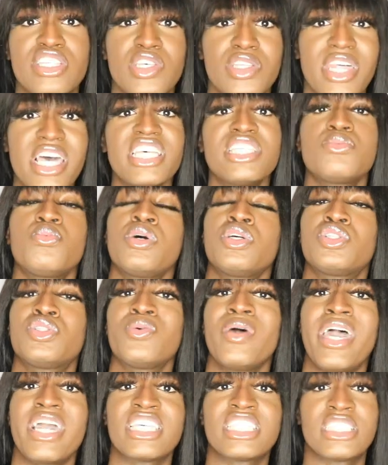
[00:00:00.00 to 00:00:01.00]
So that's what
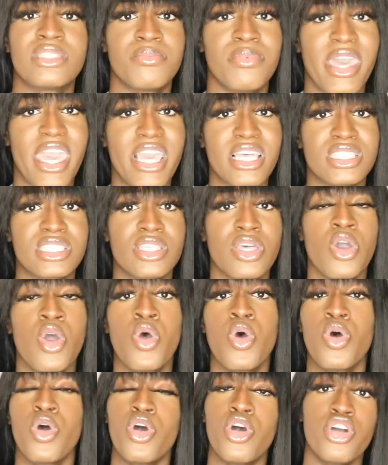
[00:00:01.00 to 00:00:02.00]
to expect
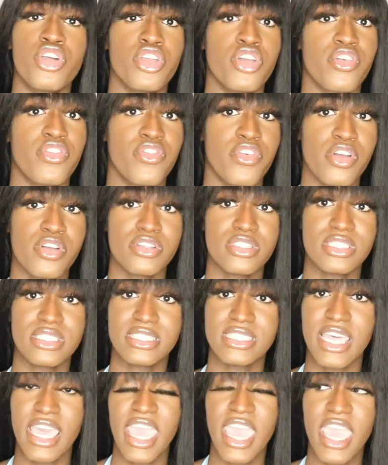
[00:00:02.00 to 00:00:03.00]
on your
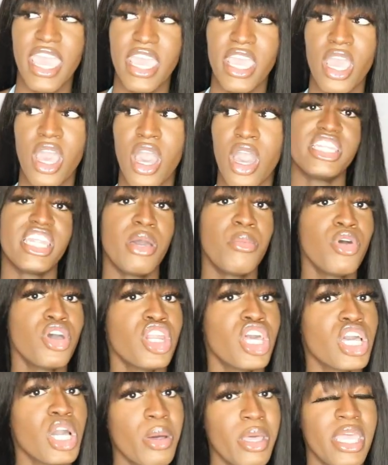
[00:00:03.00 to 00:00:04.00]
first day. Now we're
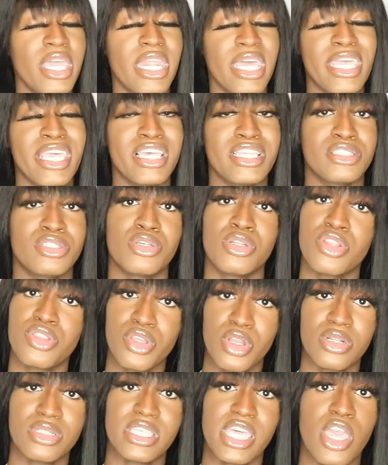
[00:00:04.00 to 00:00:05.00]
going to go ahead and get to the
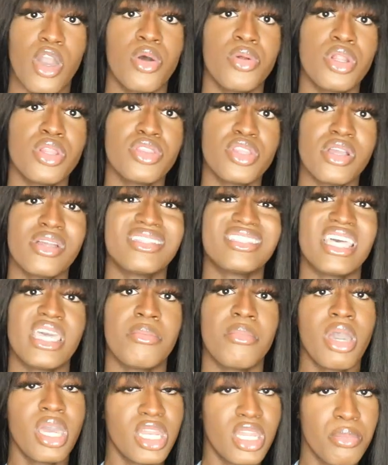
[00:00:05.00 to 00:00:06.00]
third day. On the third day,
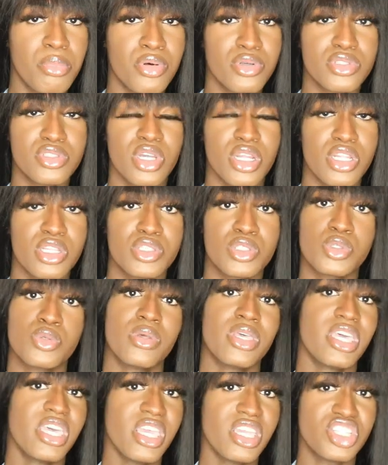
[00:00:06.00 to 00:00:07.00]
my nipples started
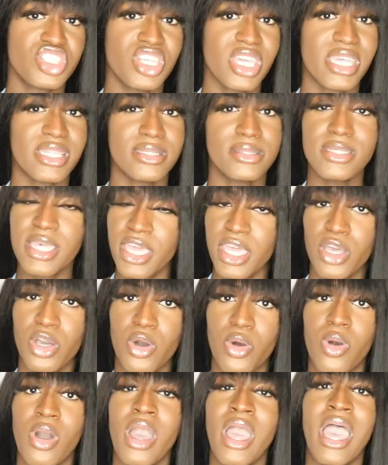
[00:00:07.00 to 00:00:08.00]
to itch and
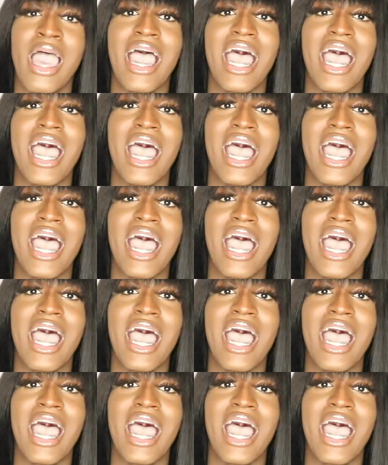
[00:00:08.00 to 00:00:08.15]
tingle.